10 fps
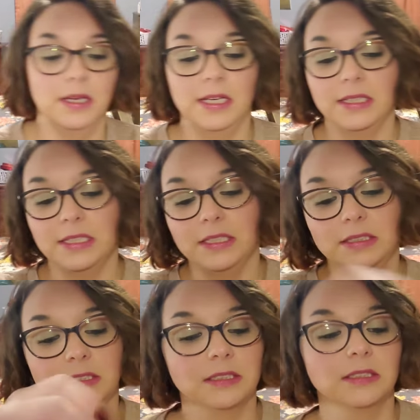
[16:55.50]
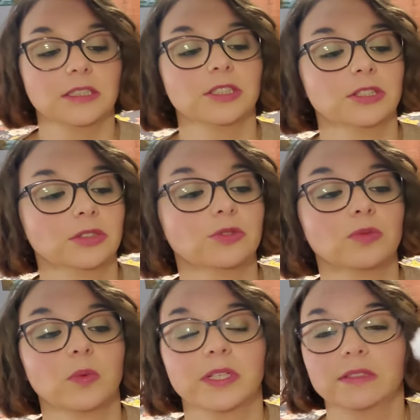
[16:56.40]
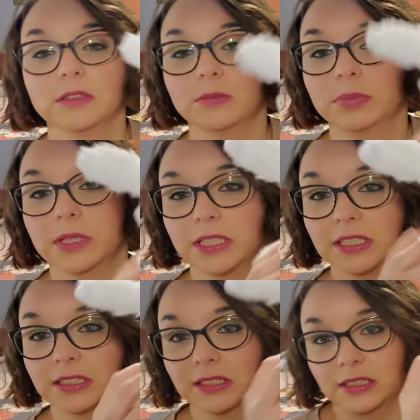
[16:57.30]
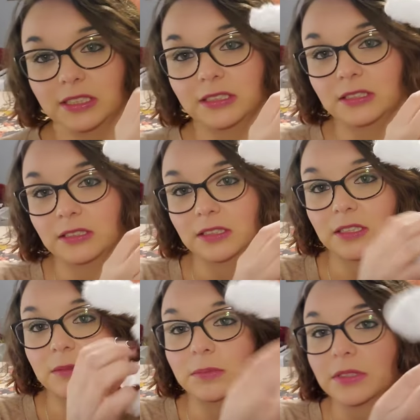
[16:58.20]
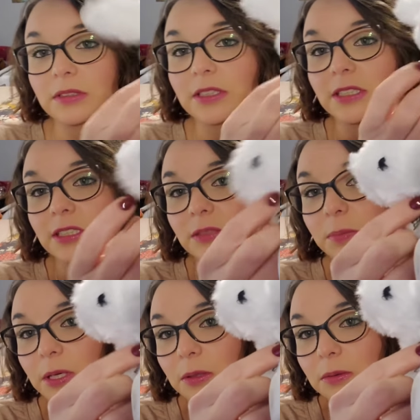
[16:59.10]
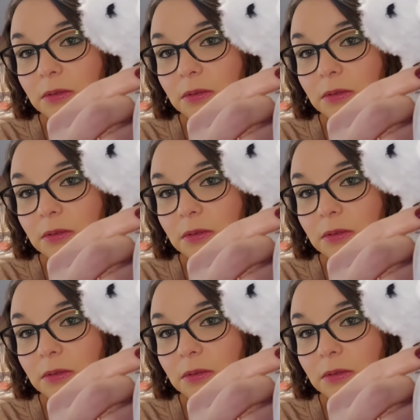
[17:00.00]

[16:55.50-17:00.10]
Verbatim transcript: And then this sweet little bunny that's sitting. But look at his bow.